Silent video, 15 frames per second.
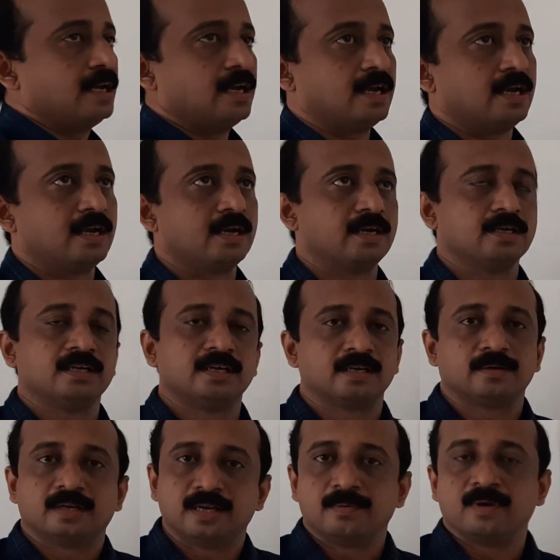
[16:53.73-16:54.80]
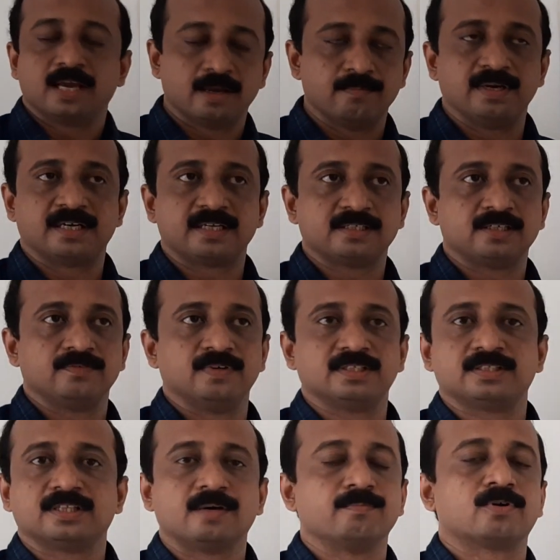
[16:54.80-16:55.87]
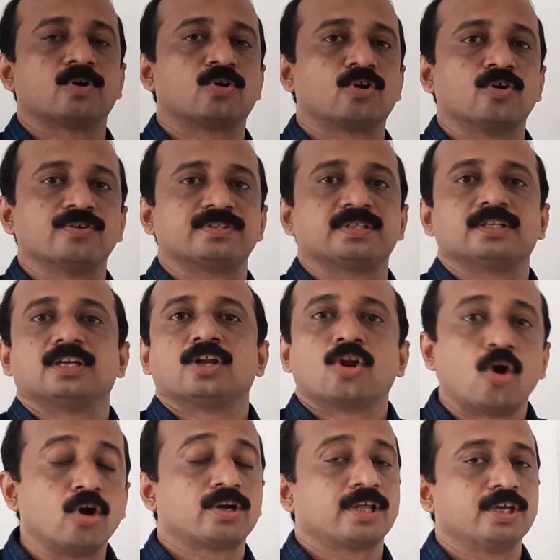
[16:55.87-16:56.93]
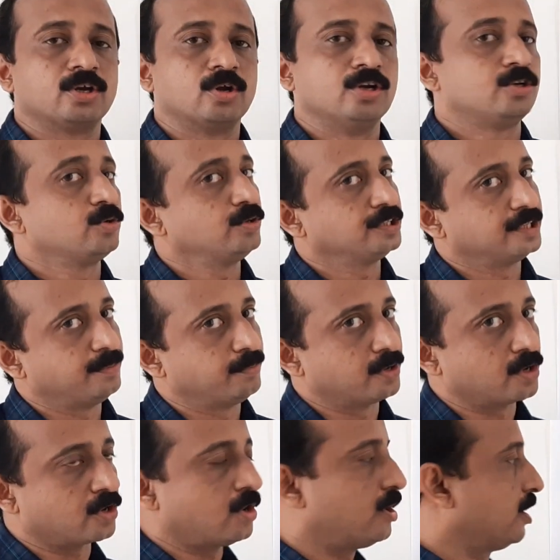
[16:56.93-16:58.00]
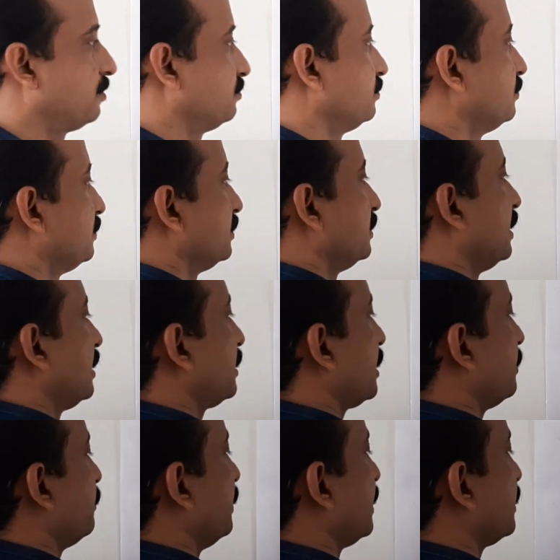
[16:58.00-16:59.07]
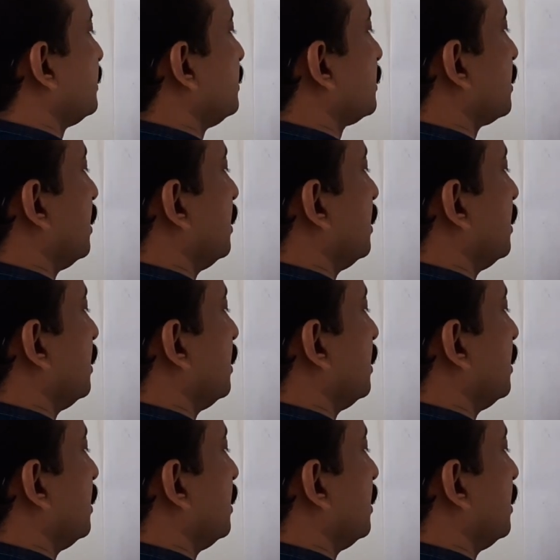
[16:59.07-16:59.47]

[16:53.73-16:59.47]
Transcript: A matrix in which number of rows not equal to number of columns. That type matrix is